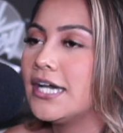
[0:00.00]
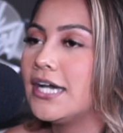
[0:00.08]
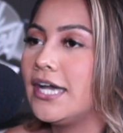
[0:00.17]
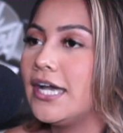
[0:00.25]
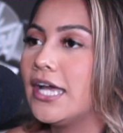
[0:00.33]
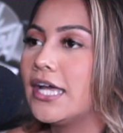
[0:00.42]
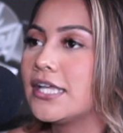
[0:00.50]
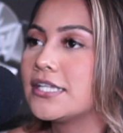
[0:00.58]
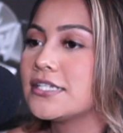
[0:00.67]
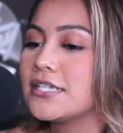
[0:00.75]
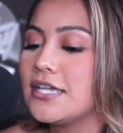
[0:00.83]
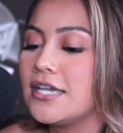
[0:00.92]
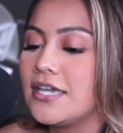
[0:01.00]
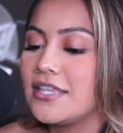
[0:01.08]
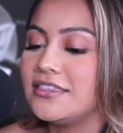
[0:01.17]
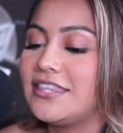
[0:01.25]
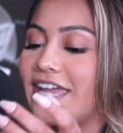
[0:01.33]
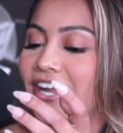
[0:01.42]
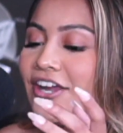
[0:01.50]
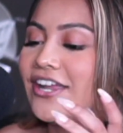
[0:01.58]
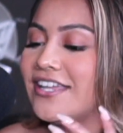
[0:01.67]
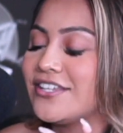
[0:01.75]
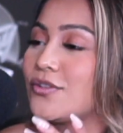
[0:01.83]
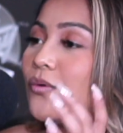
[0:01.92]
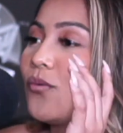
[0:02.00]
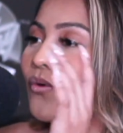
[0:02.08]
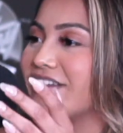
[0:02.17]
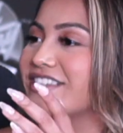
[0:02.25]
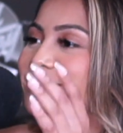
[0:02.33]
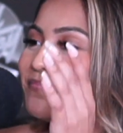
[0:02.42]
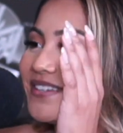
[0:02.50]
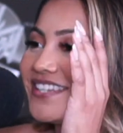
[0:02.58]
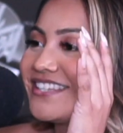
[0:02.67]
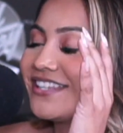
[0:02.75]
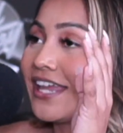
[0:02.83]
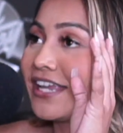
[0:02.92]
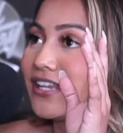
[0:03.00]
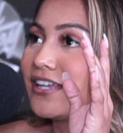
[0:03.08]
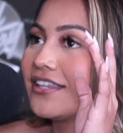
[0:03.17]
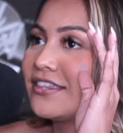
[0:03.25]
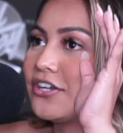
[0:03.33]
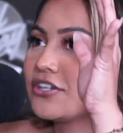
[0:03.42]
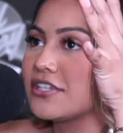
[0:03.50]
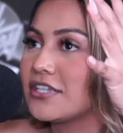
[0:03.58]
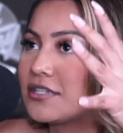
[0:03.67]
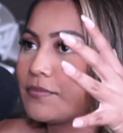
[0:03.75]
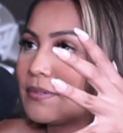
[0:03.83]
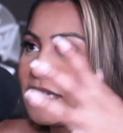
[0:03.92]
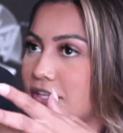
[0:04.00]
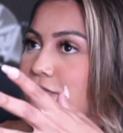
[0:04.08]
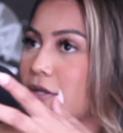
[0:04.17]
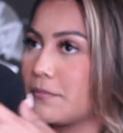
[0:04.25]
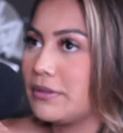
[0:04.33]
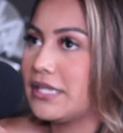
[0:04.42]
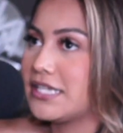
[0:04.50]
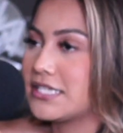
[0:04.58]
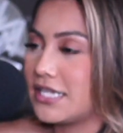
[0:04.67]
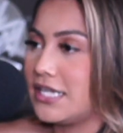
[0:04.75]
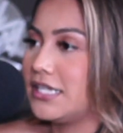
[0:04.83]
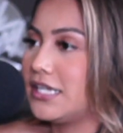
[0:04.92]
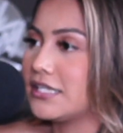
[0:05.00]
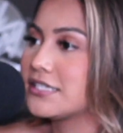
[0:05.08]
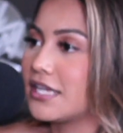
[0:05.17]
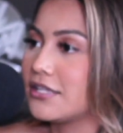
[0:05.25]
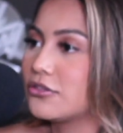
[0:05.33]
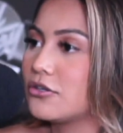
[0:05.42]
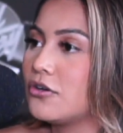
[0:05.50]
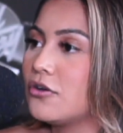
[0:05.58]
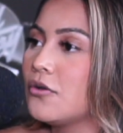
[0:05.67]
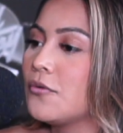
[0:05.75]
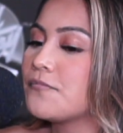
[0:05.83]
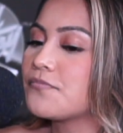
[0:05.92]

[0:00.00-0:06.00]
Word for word: and there is there's a specific place in El Centro